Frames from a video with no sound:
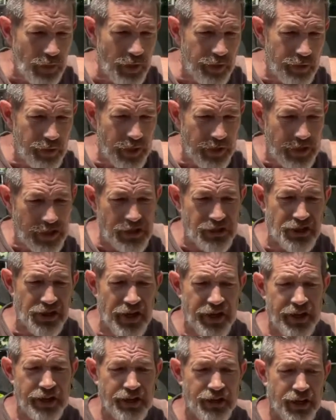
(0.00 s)
like I
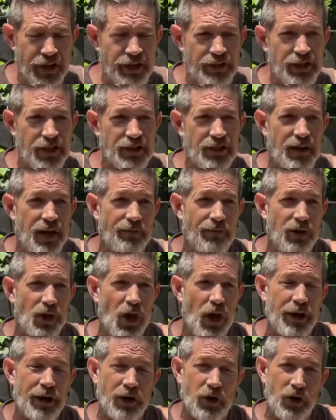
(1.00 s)
said, it does have a
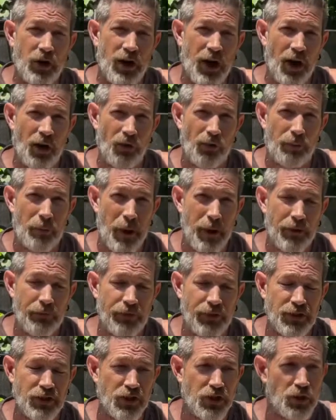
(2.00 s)
lot of good health
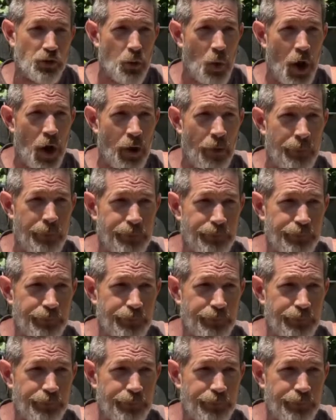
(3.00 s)
benefits as well.